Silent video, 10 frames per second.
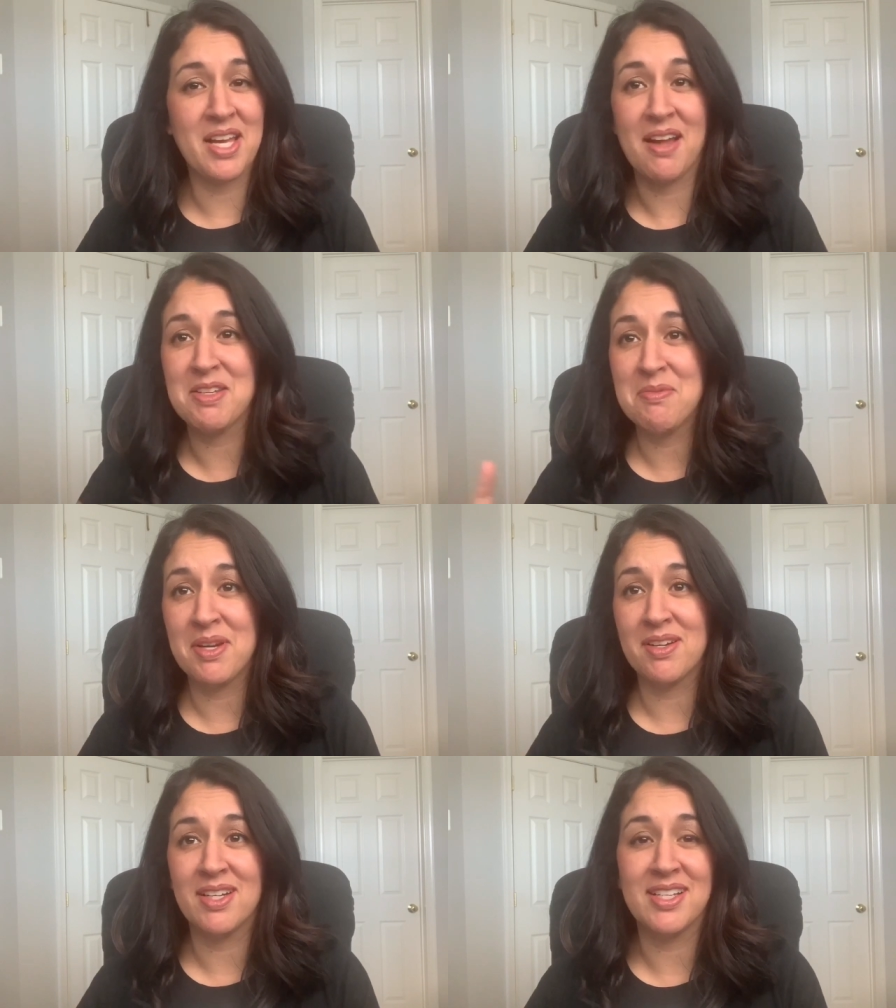Captain
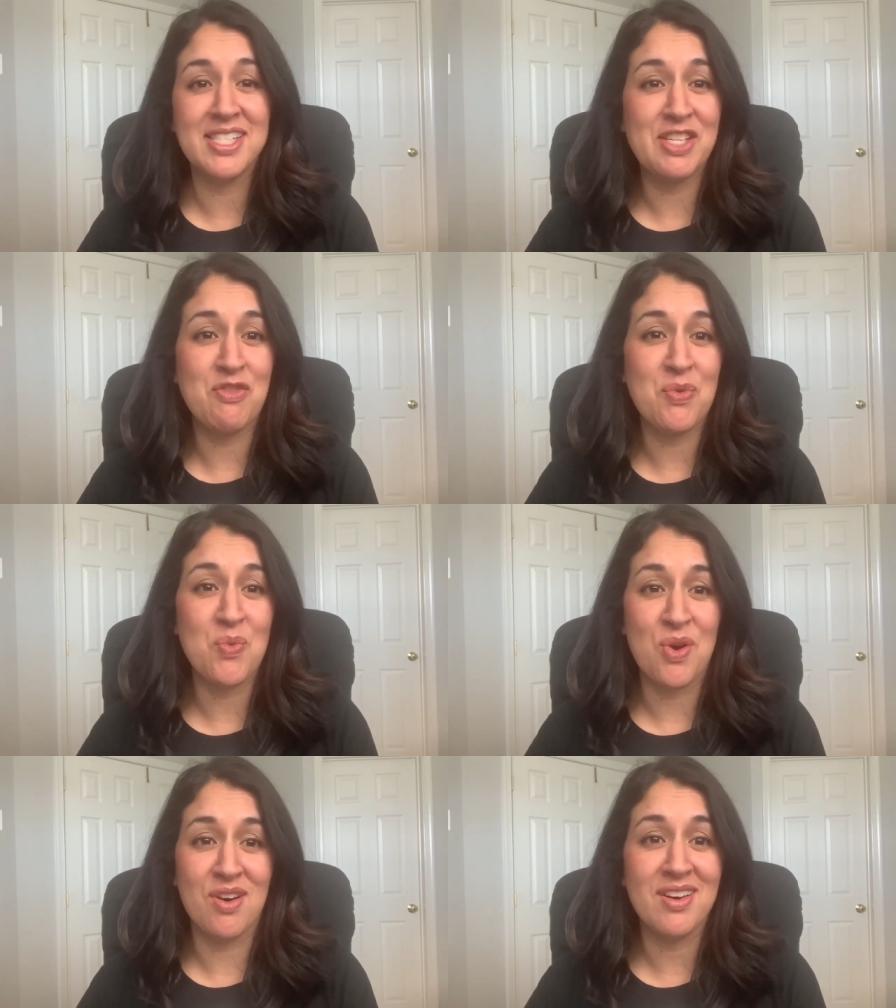America Civil
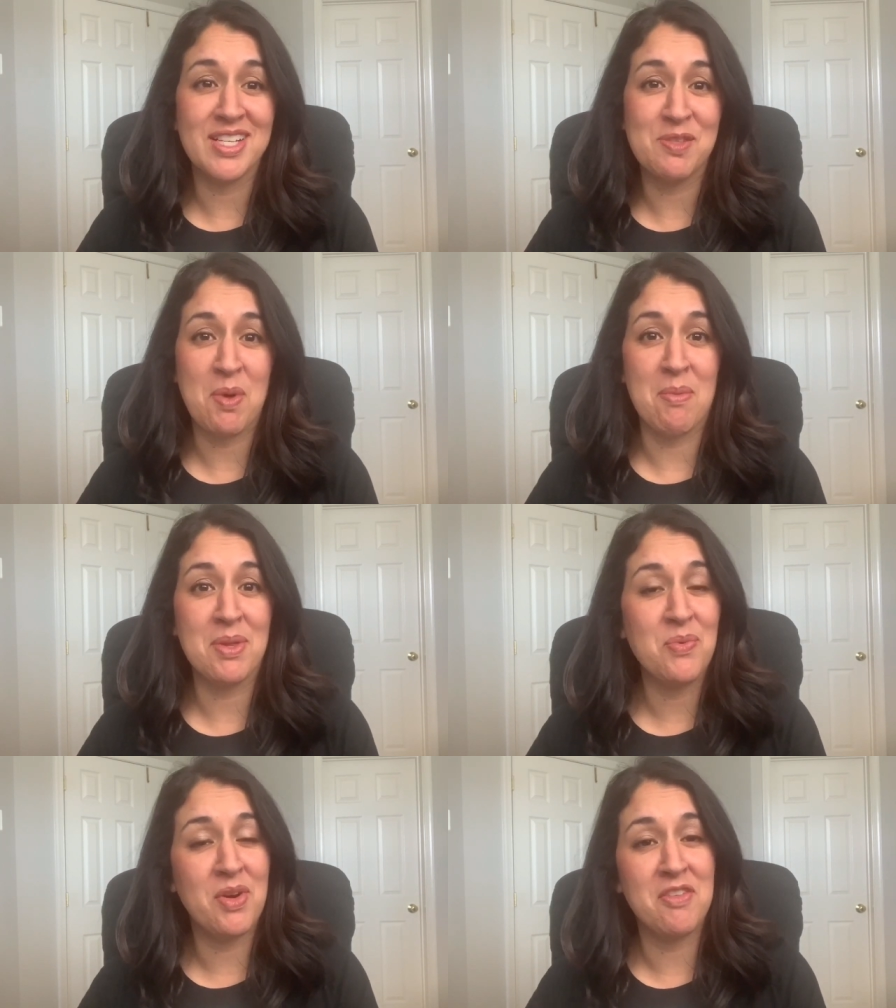War is
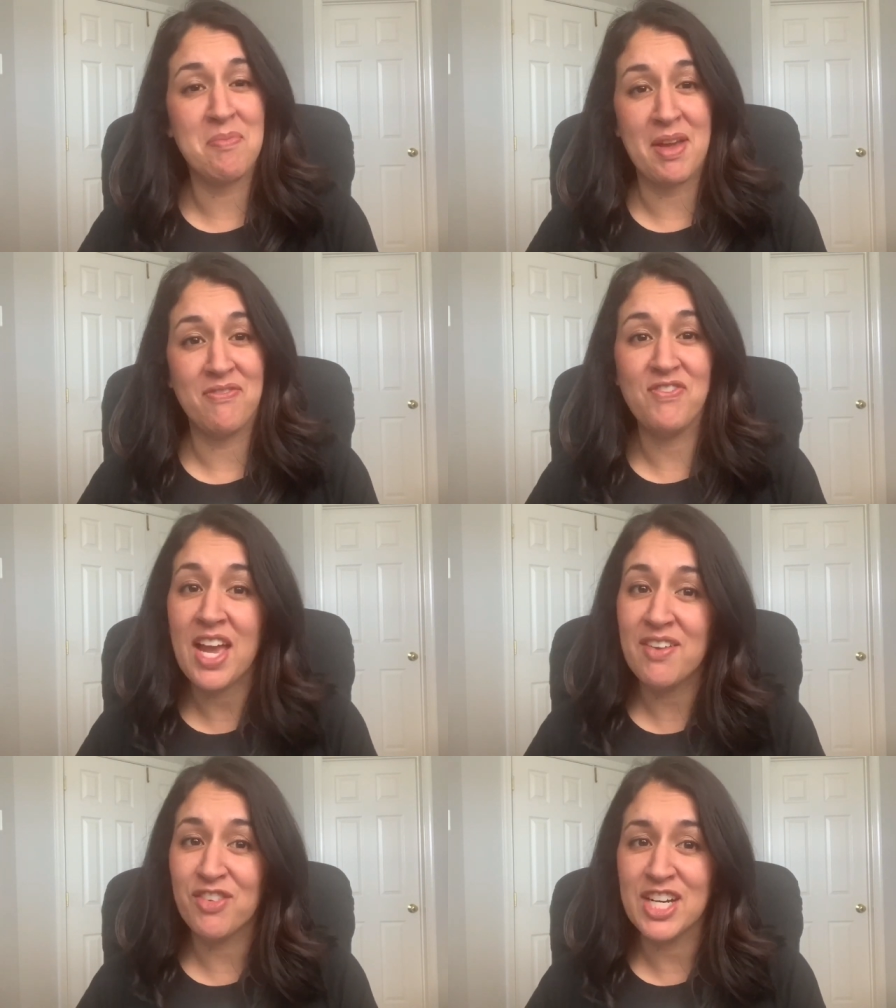probably one of my
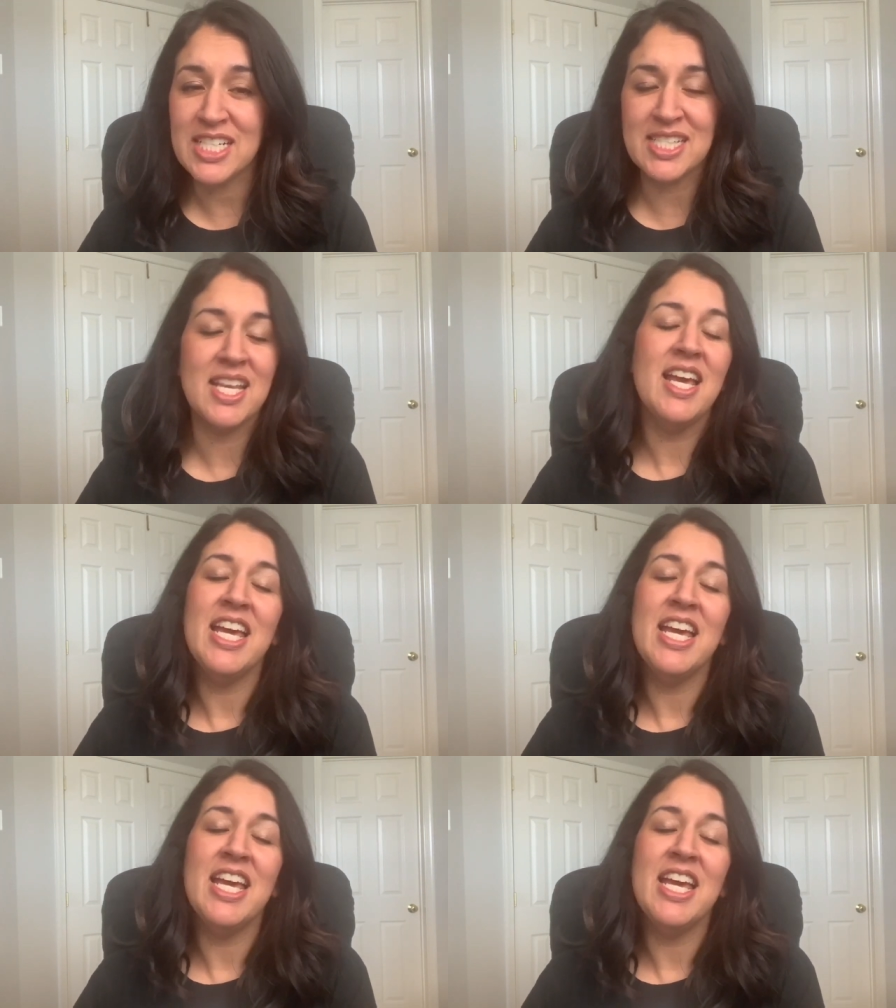favorites,